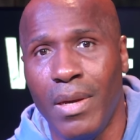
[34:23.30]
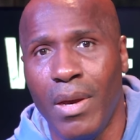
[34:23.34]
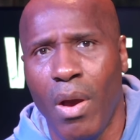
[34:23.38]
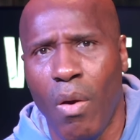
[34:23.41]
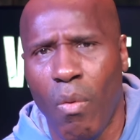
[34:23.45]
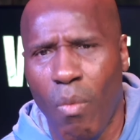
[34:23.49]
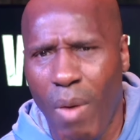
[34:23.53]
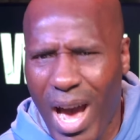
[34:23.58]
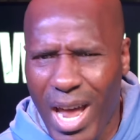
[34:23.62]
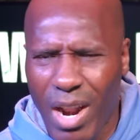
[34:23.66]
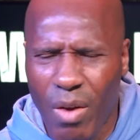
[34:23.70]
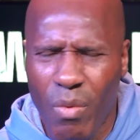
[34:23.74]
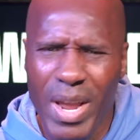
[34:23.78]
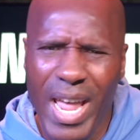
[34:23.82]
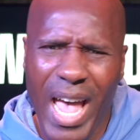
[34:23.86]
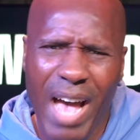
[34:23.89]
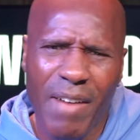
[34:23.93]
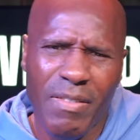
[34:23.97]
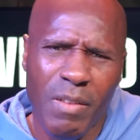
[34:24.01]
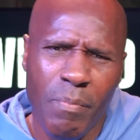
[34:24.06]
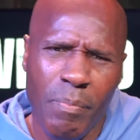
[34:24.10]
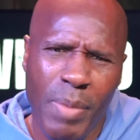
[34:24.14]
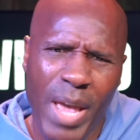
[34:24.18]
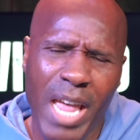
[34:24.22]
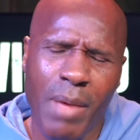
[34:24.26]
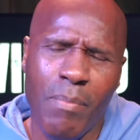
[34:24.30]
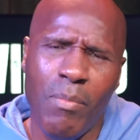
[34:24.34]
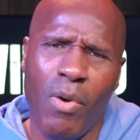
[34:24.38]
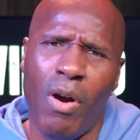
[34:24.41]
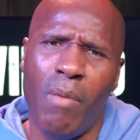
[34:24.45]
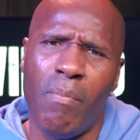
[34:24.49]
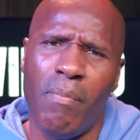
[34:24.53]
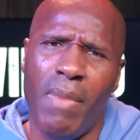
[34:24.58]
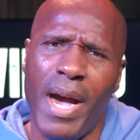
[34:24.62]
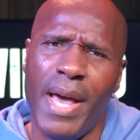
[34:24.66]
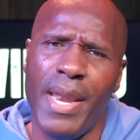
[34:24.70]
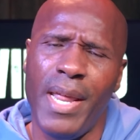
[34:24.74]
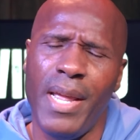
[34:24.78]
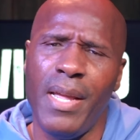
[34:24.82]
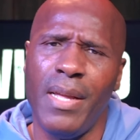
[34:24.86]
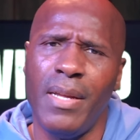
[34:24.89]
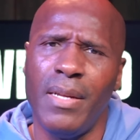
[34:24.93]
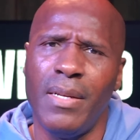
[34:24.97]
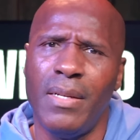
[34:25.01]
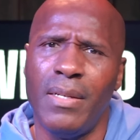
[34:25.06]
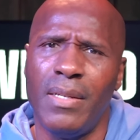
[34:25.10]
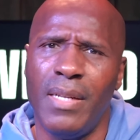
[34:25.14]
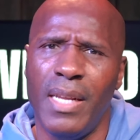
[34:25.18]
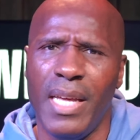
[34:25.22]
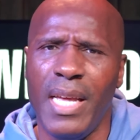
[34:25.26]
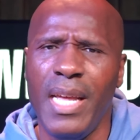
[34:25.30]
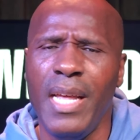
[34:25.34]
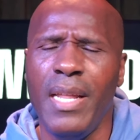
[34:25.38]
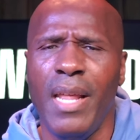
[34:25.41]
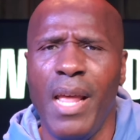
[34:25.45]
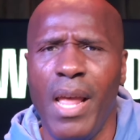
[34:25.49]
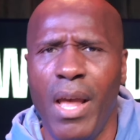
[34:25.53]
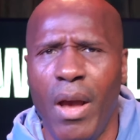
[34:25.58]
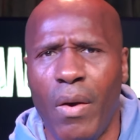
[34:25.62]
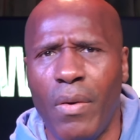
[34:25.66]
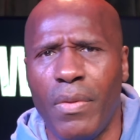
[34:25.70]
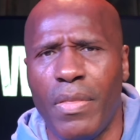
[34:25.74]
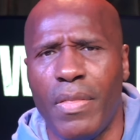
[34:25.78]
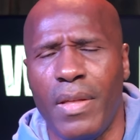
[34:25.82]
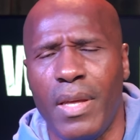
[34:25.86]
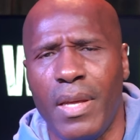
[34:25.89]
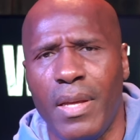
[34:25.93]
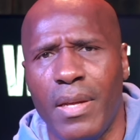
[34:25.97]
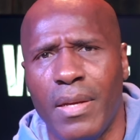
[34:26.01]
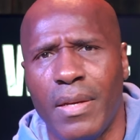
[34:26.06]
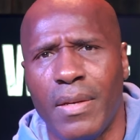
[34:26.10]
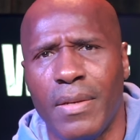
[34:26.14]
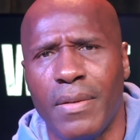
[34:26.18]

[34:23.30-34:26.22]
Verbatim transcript: Why do we have to pay more money to eat healthy